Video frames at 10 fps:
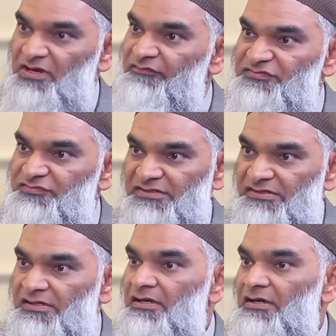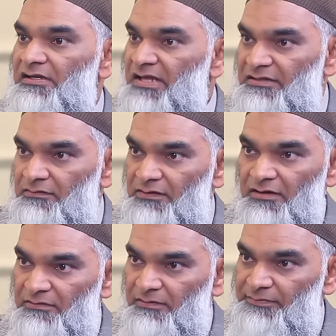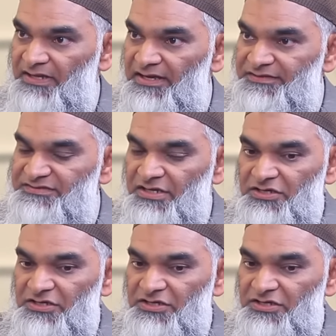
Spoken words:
you have a treaty, that no longer applies.